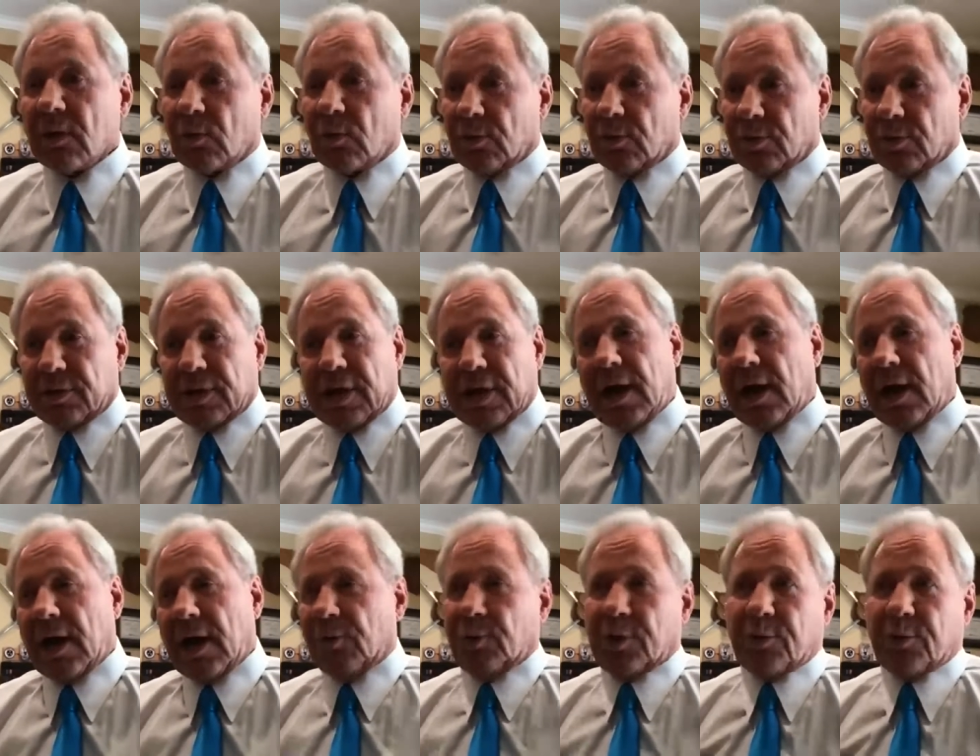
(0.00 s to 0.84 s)
Well,
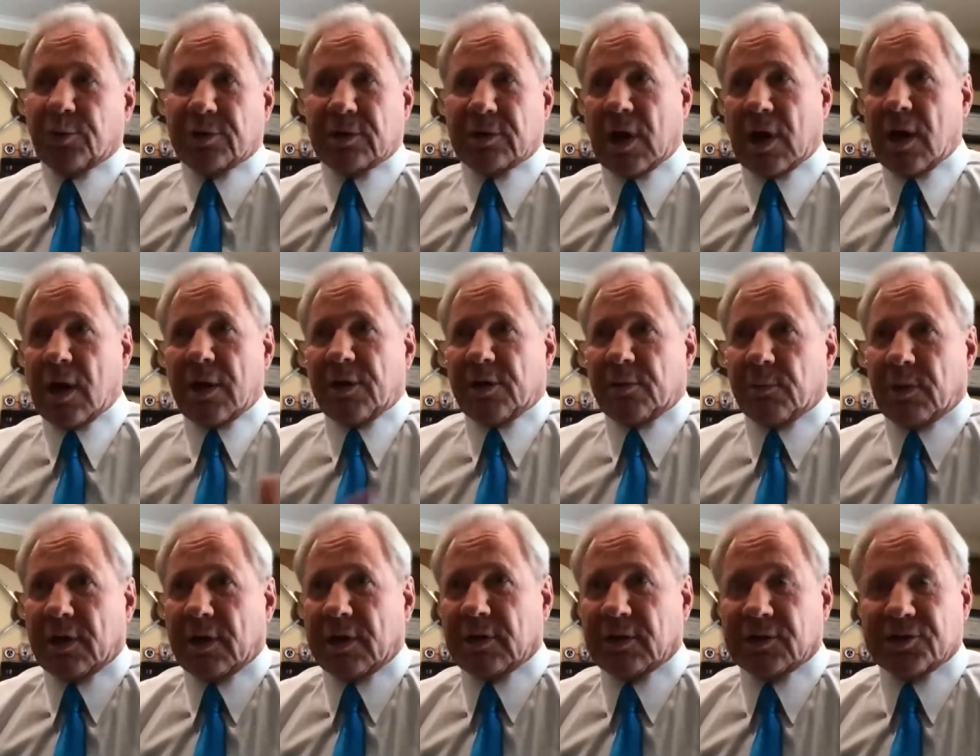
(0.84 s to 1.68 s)
yeah, we wouldn't hire
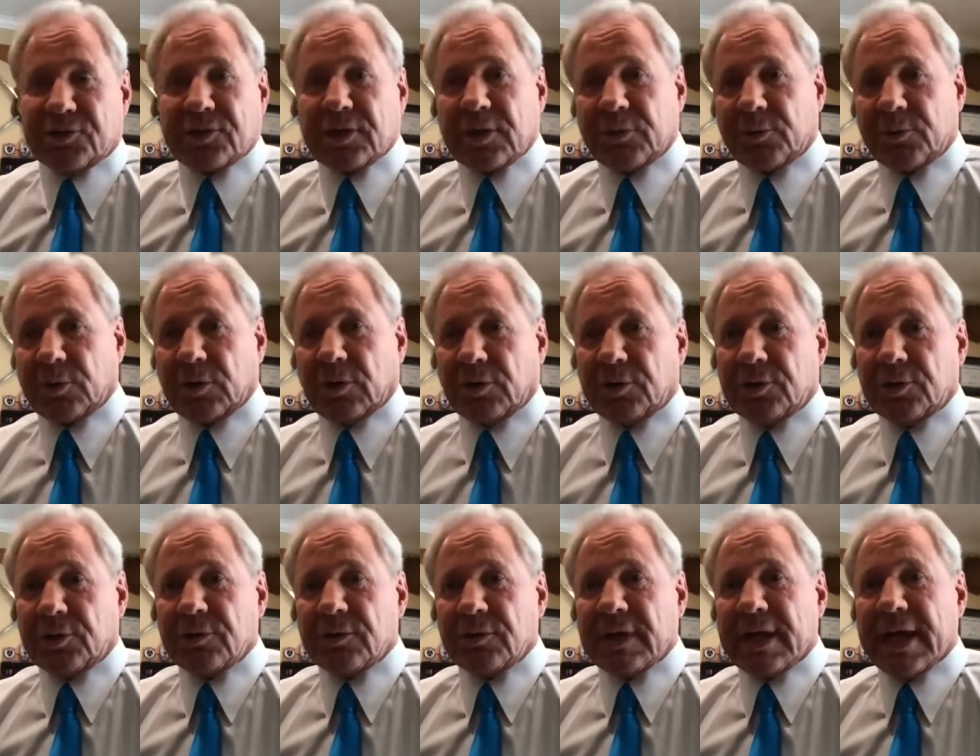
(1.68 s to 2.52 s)
anybody unless they were going to
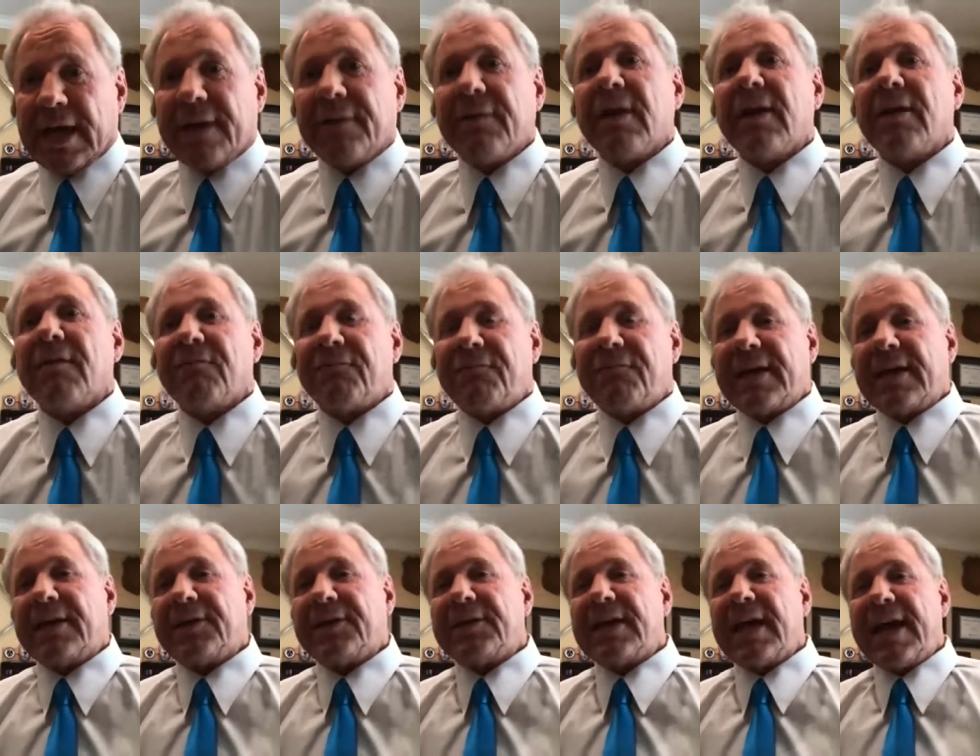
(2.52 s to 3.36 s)
do that.
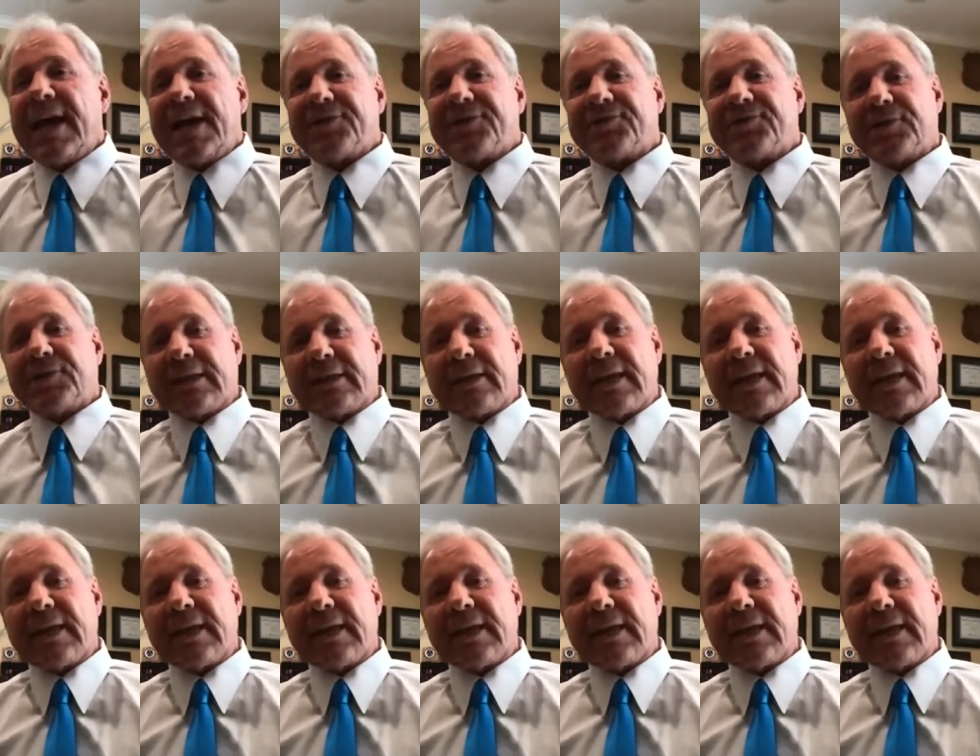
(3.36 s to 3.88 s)
Fantastic.